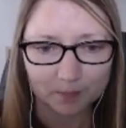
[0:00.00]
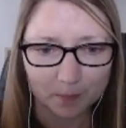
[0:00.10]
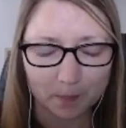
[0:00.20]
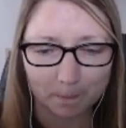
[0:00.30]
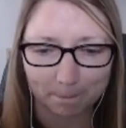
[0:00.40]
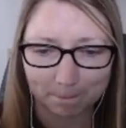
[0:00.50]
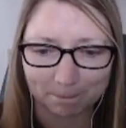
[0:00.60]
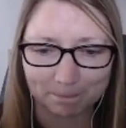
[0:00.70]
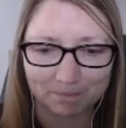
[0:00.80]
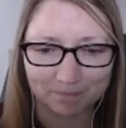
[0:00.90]

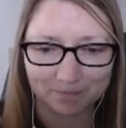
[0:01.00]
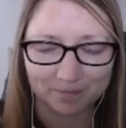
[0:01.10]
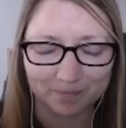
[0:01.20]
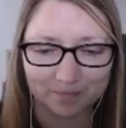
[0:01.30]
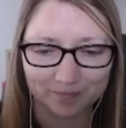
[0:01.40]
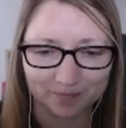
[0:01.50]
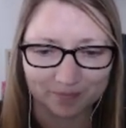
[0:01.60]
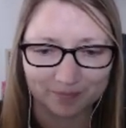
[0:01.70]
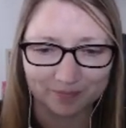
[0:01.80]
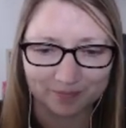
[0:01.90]

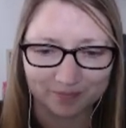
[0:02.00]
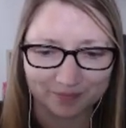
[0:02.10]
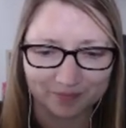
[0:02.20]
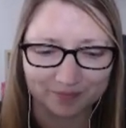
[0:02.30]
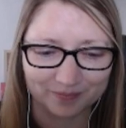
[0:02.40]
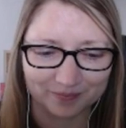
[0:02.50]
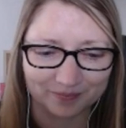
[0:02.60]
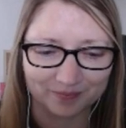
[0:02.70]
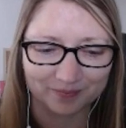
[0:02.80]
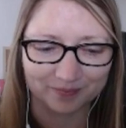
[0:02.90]

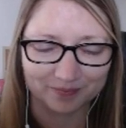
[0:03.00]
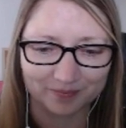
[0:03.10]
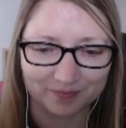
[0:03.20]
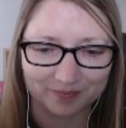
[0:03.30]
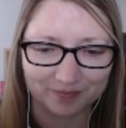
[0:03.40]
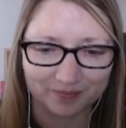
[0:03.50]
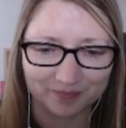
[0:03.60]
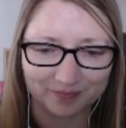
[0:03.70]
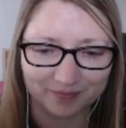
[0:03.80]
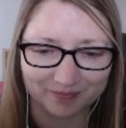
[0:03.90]

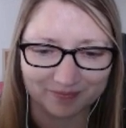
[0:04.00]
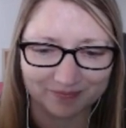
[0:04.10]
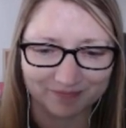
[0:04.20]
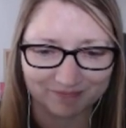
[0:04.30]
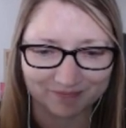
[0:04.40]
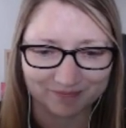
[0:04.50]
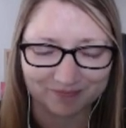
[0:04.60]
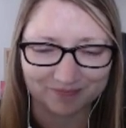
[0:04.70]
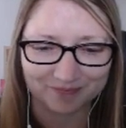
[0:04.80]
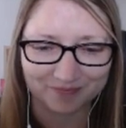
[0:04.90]

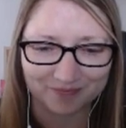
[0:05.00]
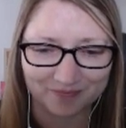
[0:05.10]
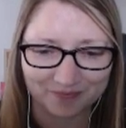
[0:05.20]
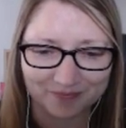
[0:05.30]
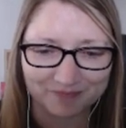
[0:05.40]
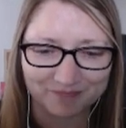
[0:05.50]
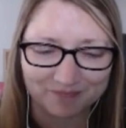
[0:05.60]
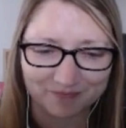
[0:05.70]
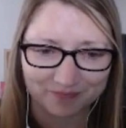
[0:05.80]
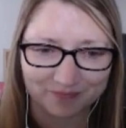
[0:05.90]

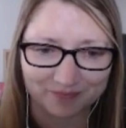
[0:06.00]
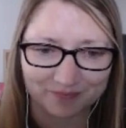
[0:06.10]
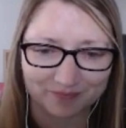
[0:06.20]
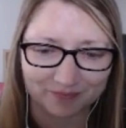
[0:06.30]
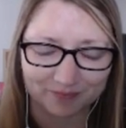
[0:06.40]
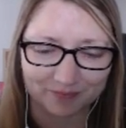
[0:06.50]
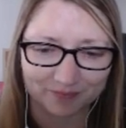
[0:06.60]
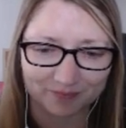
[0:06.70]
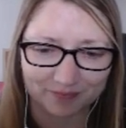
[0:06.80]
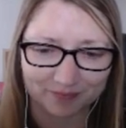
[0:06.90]

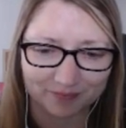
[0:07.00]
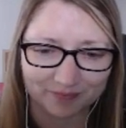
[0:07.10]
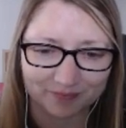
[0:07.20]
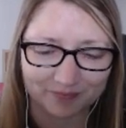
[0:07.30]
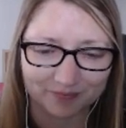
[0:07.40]
(silent)